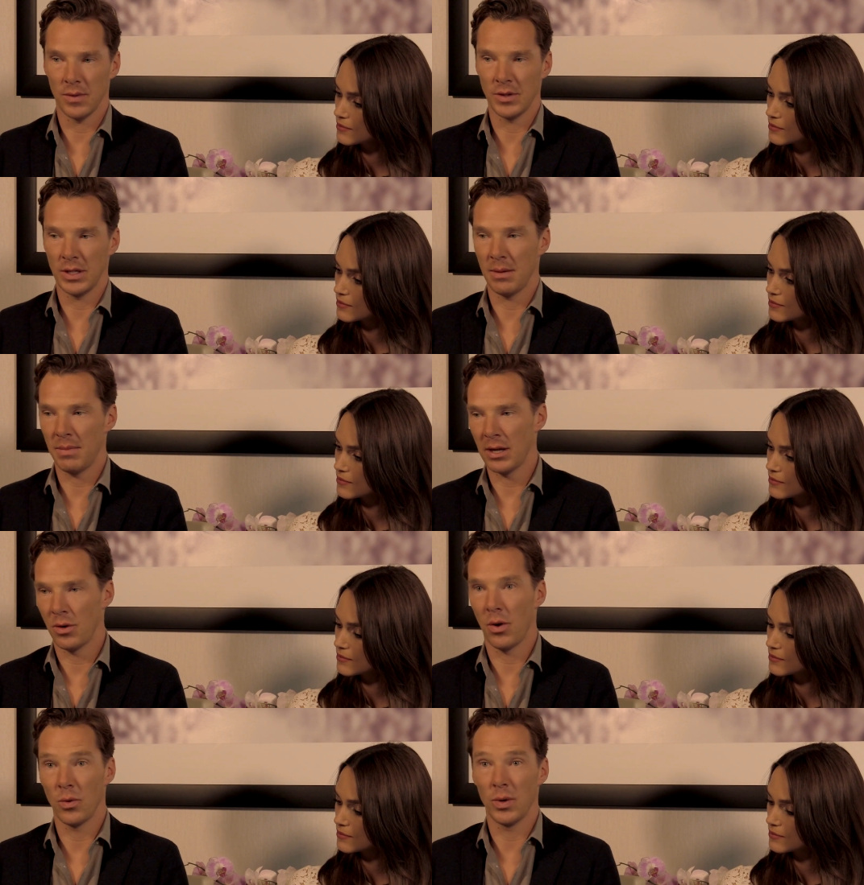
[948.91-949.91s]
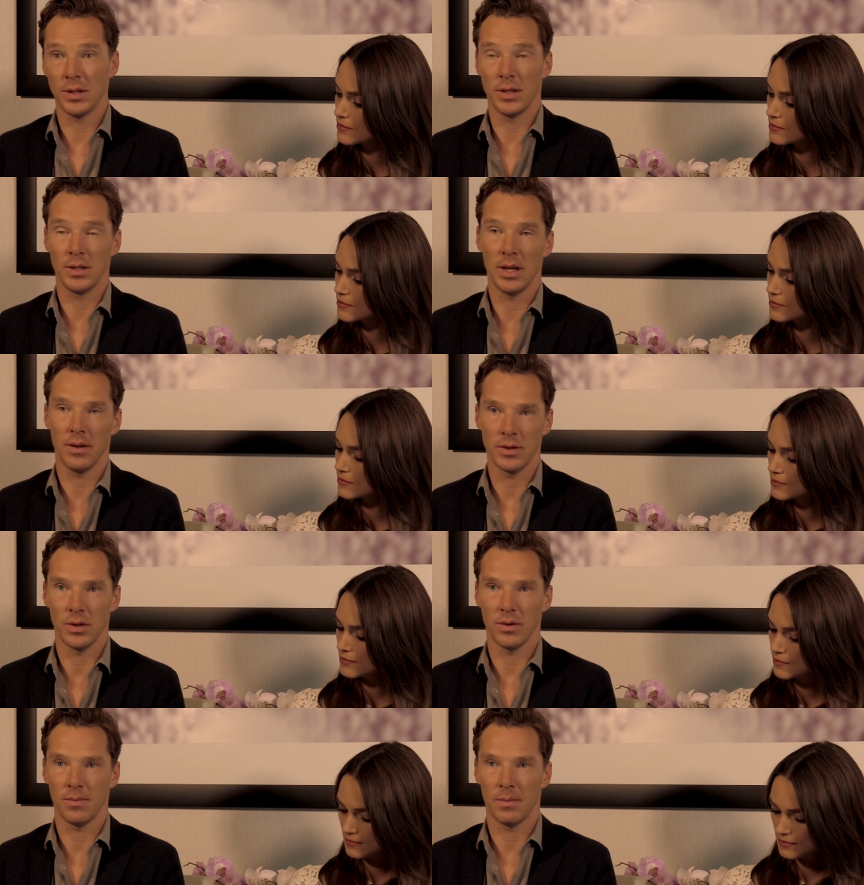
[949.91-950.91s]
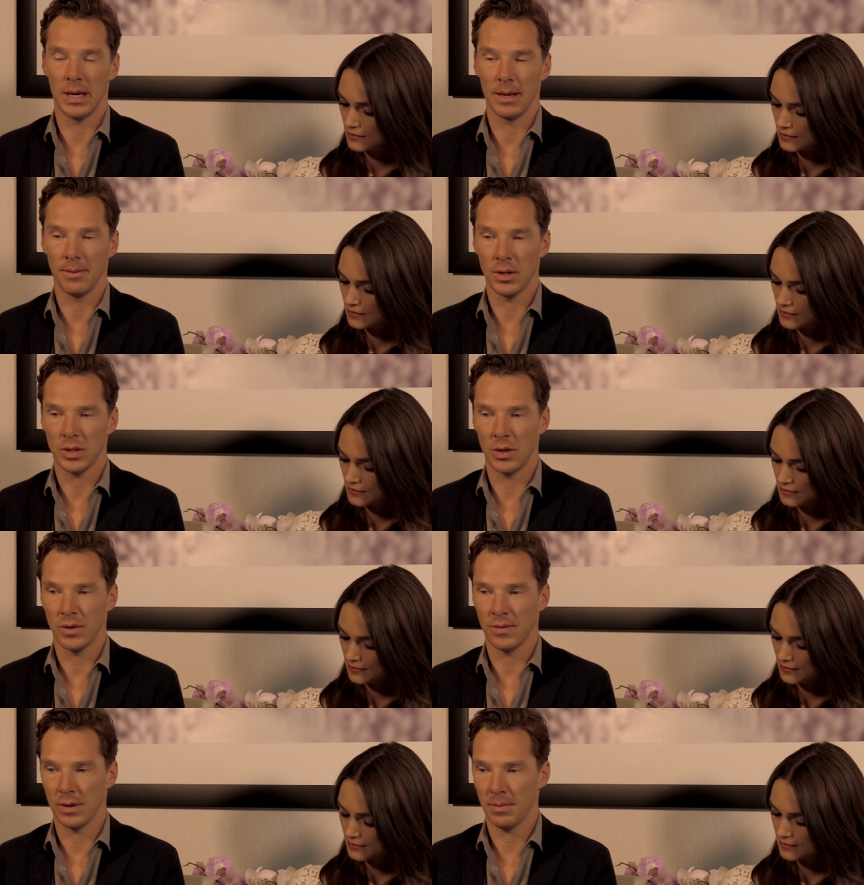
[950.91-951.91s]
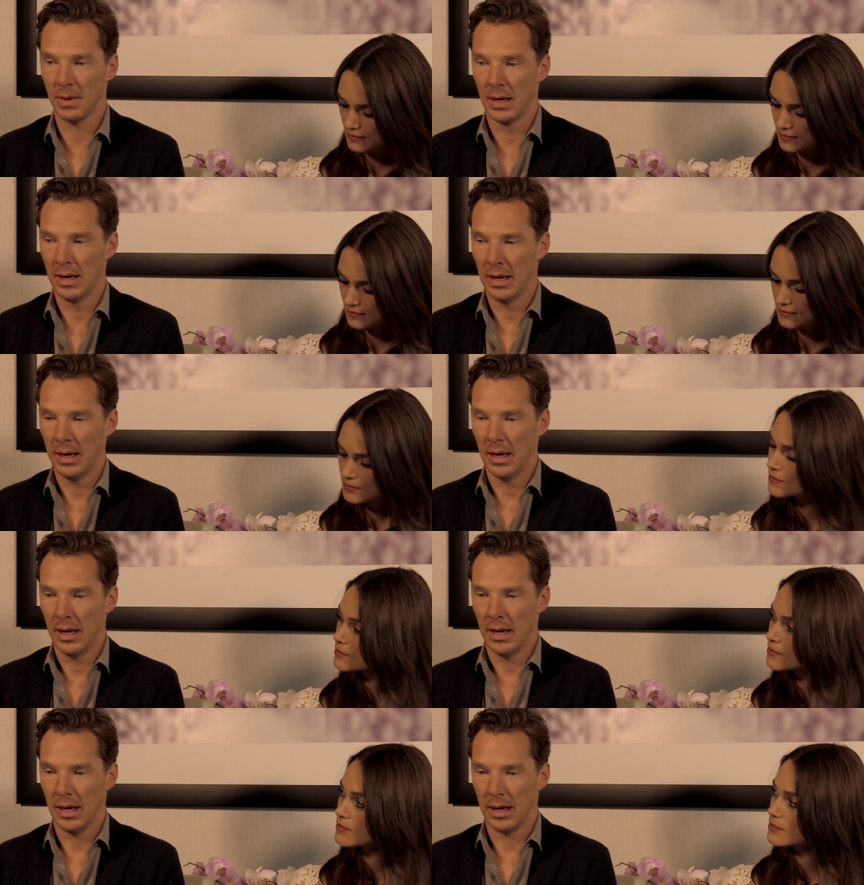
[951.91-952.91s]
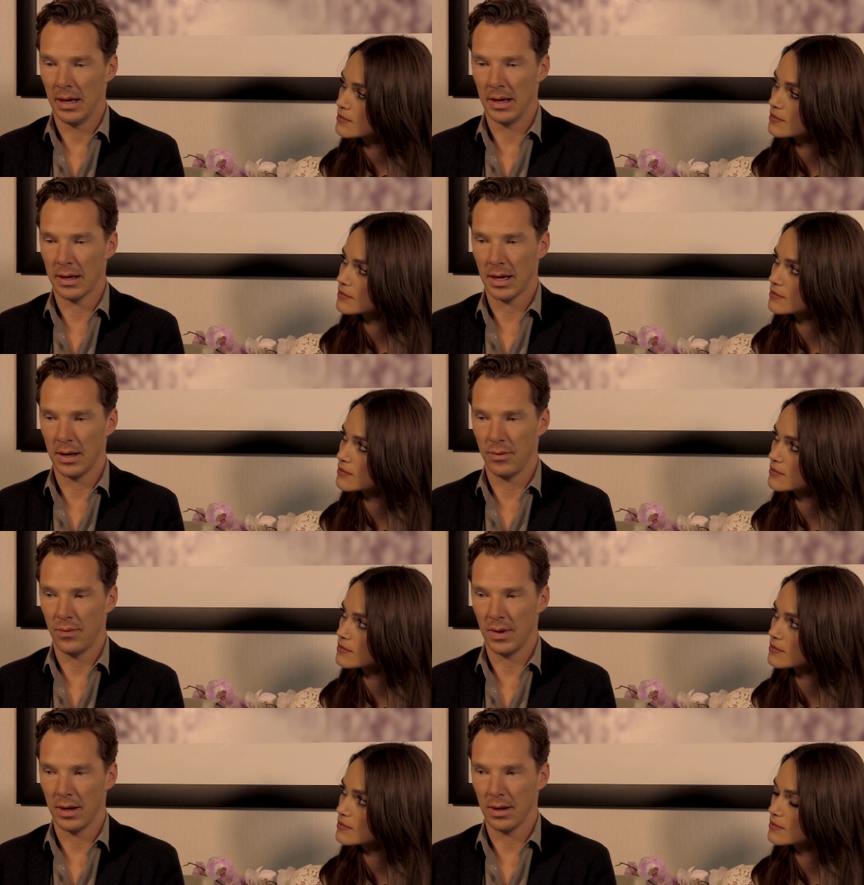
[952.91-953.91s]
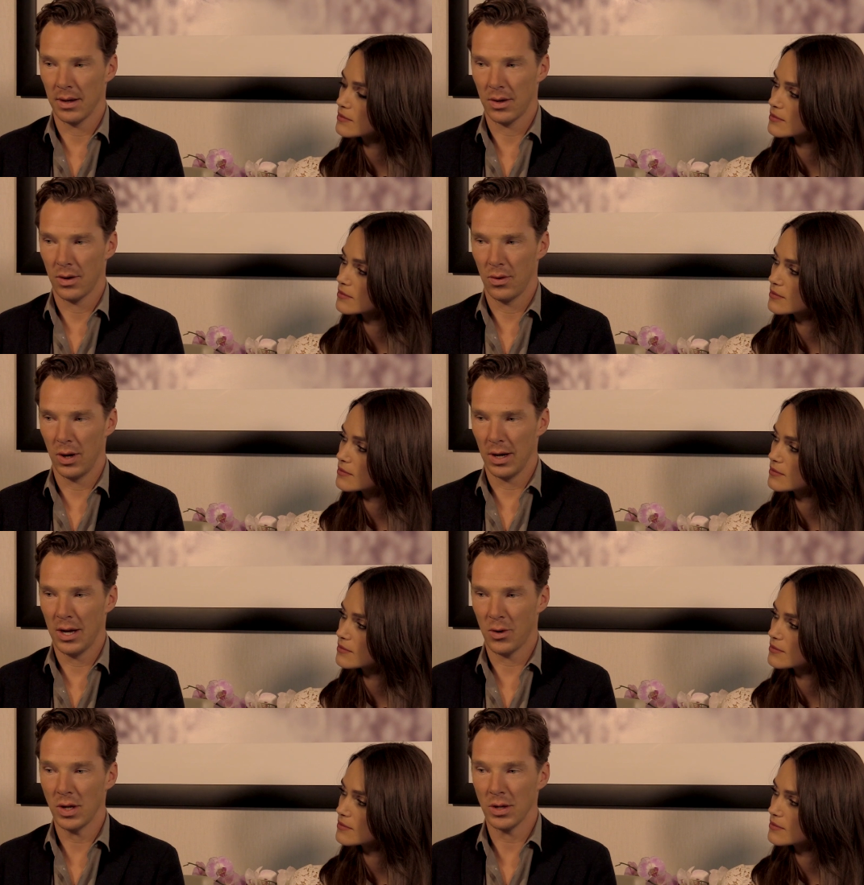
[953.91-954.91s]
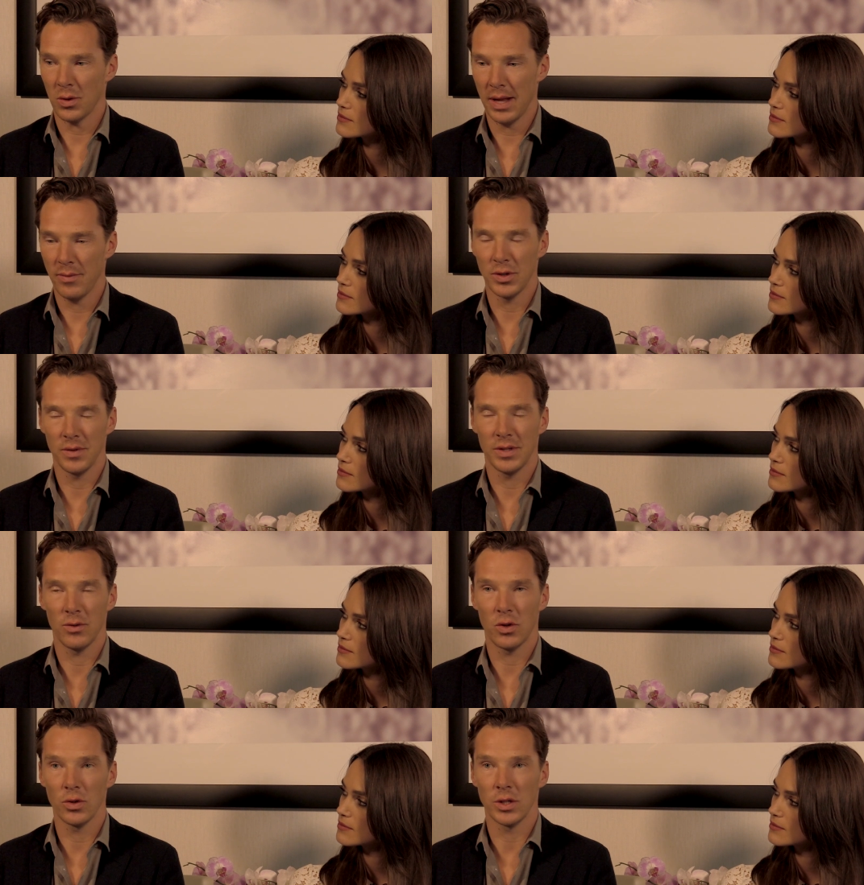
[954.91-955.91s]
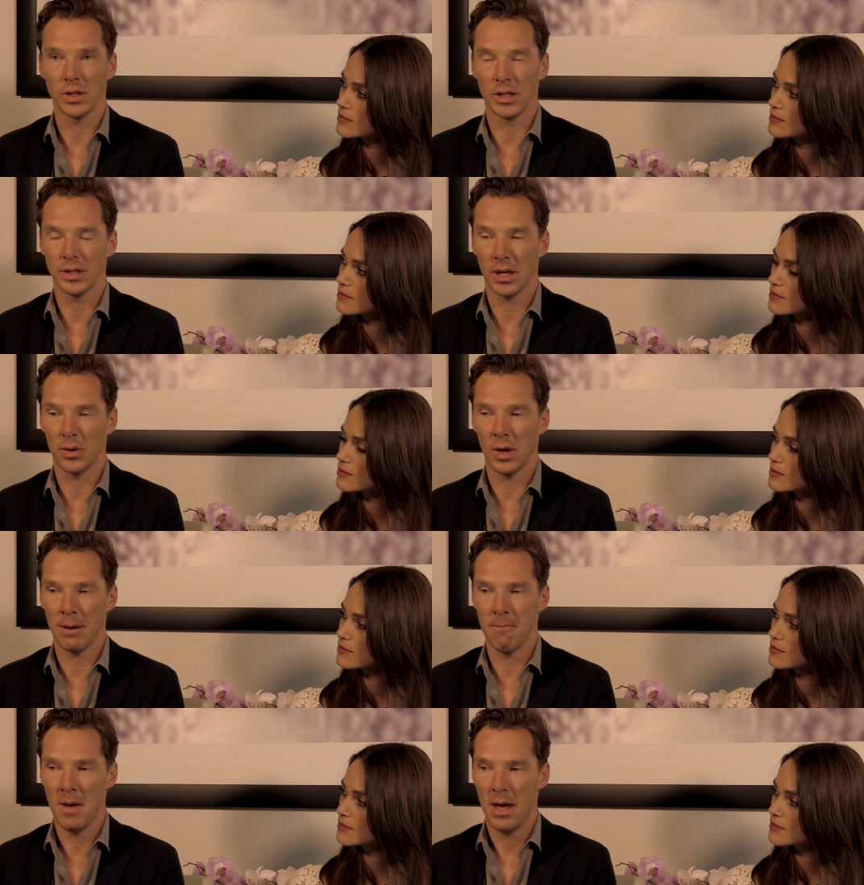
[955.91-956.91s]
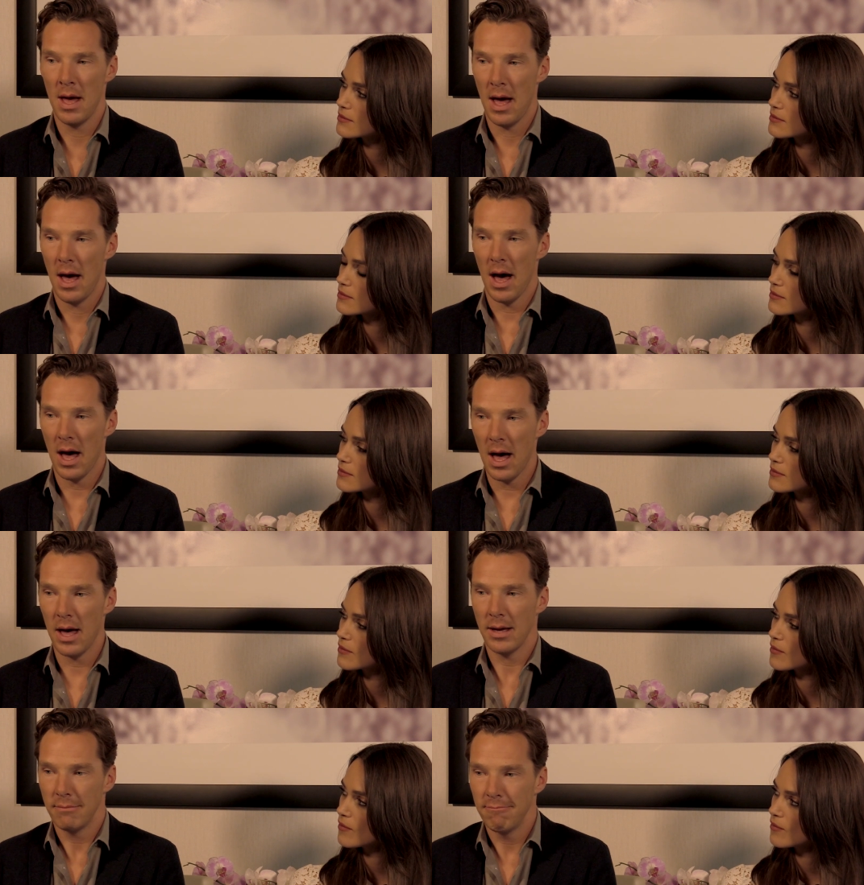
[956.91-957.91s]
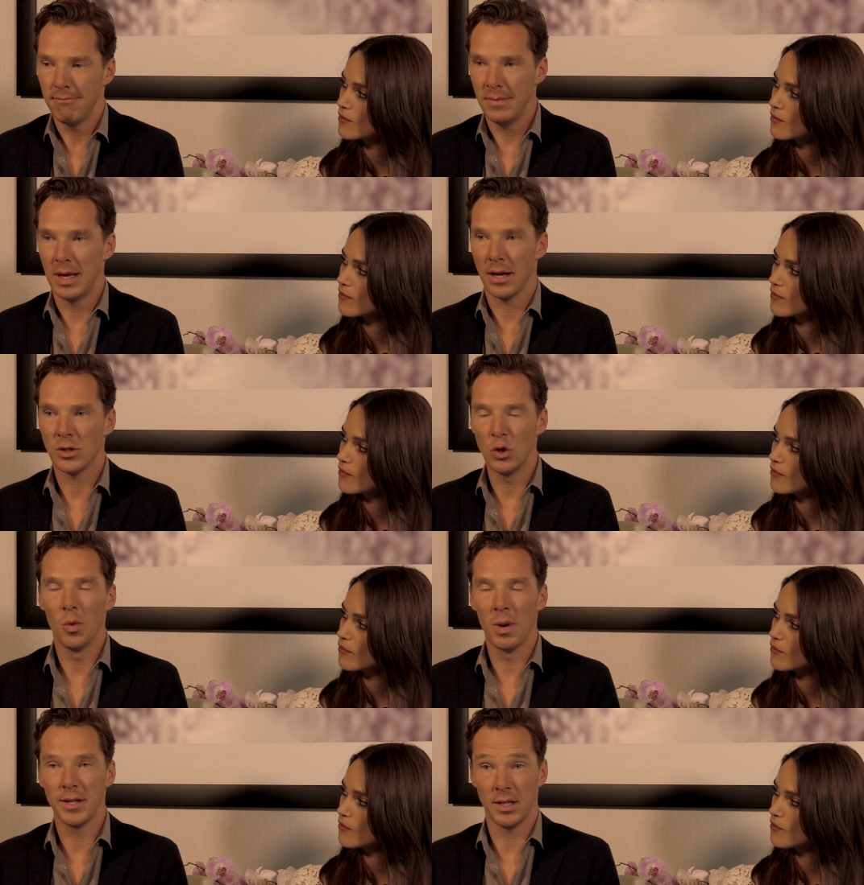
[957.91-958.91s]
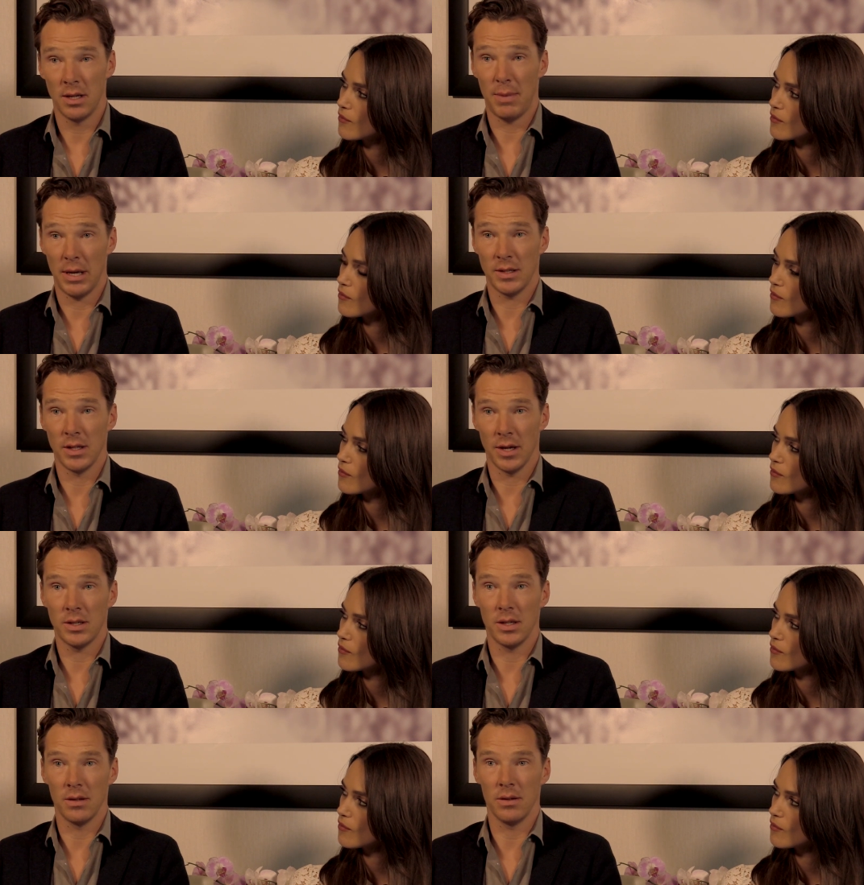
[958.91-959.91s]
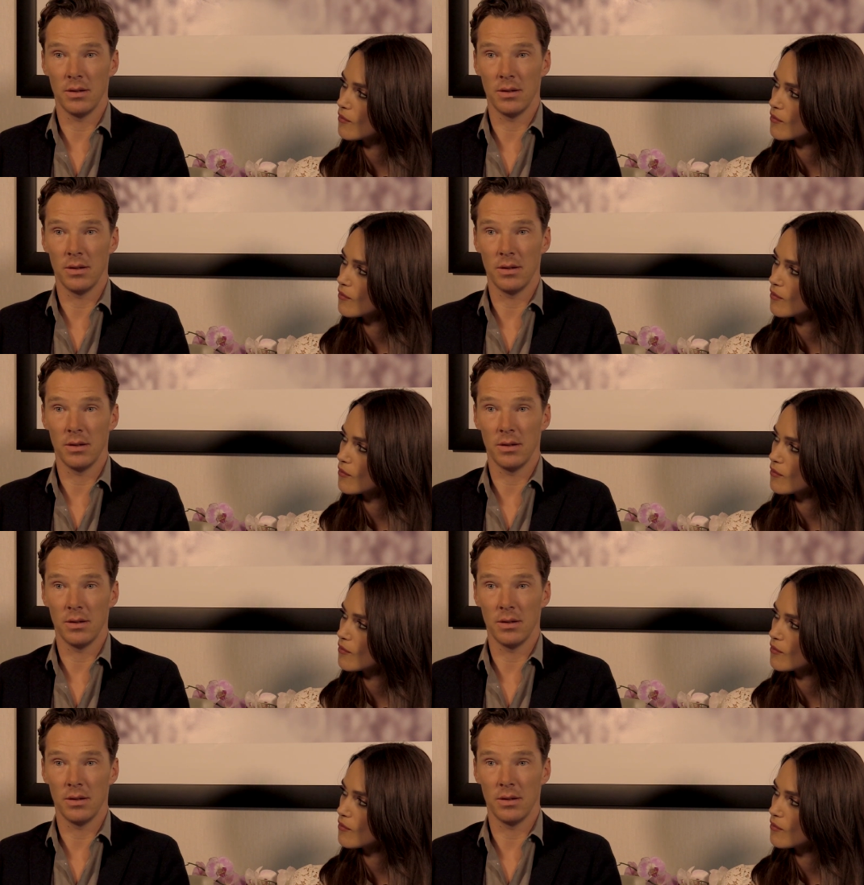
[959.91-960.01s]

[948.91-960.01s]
Speaker 1: obviously then being in your own audience is another sort of um, excuse for uh, kind of uh, cr critical levels of self-consciousness. So um, I, yeah, to normalise it a bit, it's nice to